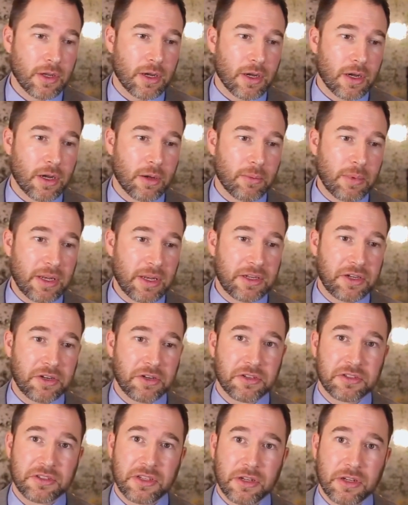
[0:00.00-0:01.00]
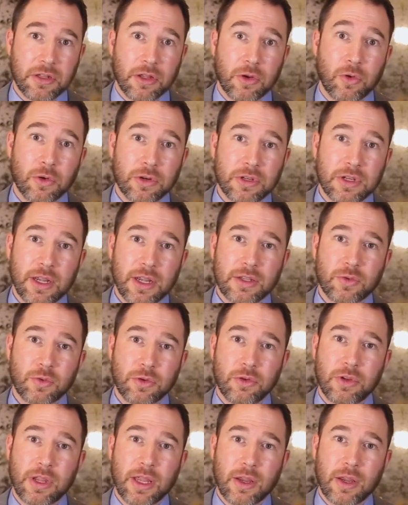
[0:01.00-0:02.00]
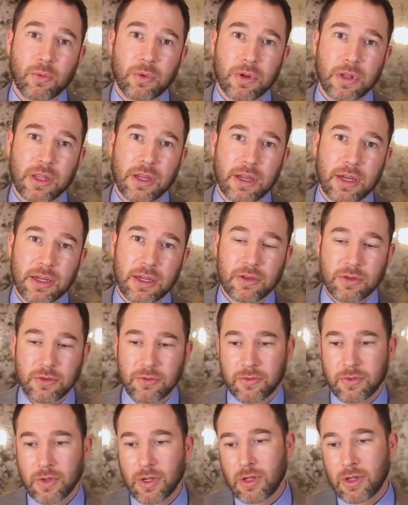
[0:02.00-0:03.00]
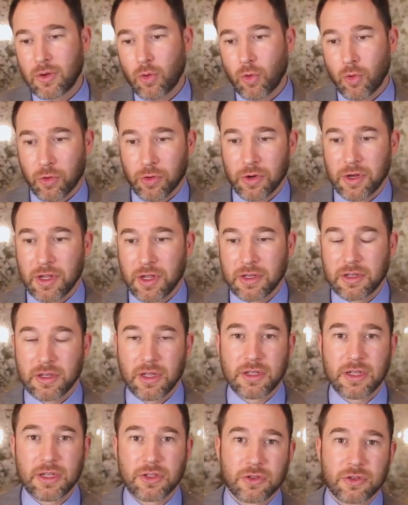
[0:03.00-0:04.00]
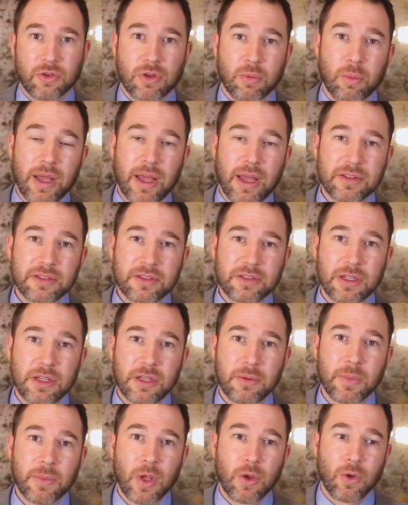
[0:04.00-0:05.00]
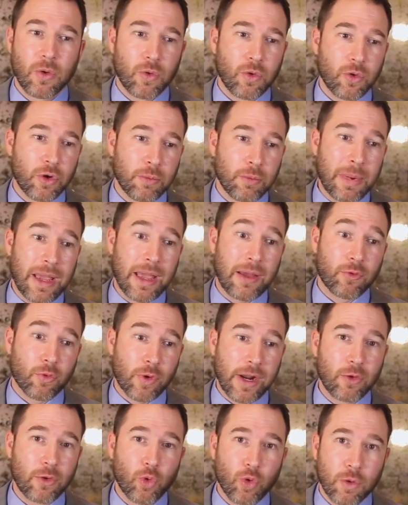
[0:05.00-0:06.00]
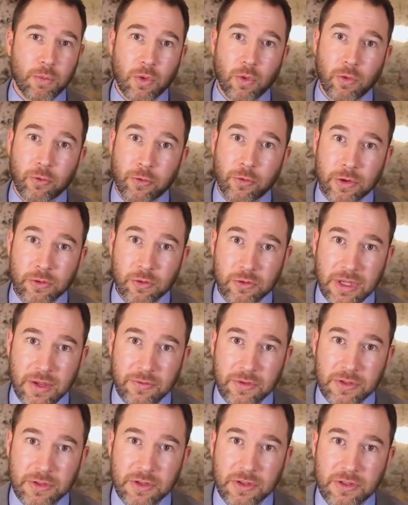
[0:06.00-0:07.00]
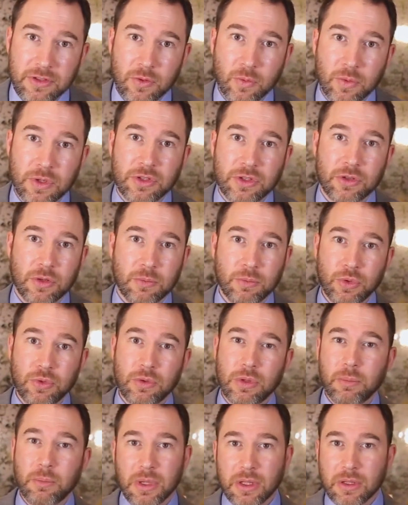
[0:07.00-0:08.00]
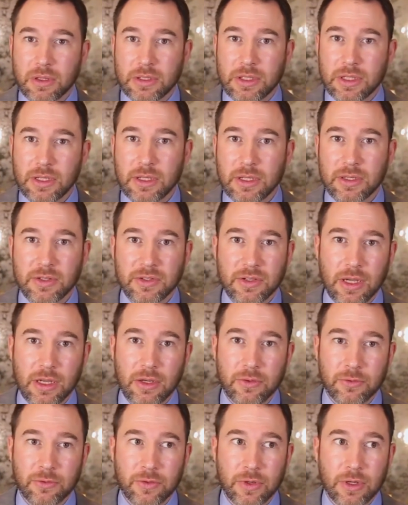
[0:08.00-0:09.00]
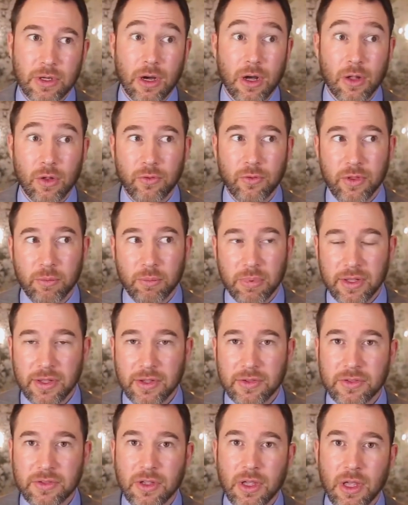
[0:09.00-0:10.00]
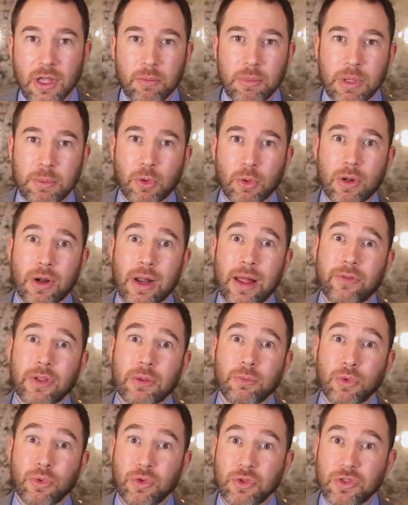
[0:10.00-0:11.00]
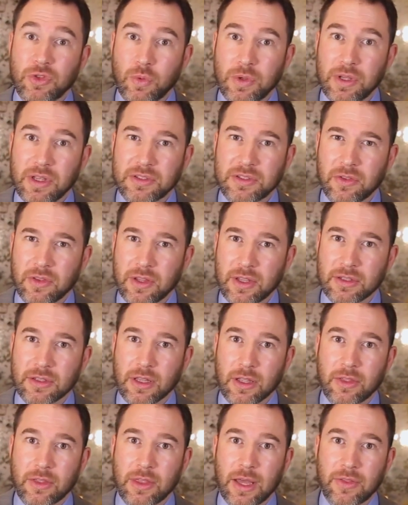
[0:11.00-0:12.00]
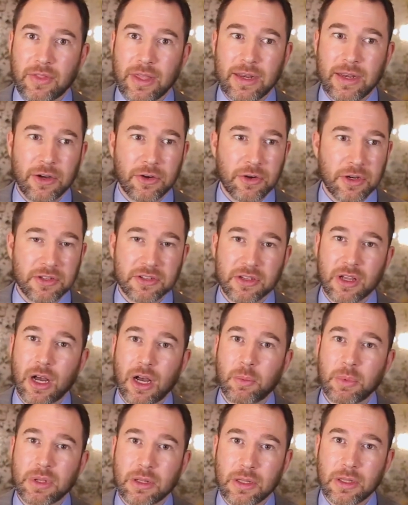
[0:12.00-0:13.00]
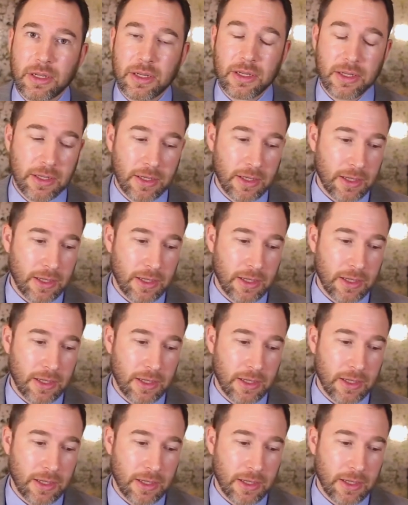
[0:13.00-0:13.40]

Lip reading: Anterior cingulate cortex, where you can't really kind of orient attentional capacity, or you might have right orbital frontal deficits in which your mood lability is kind of all over the place. People are having mood swings and things like that. That area is commonly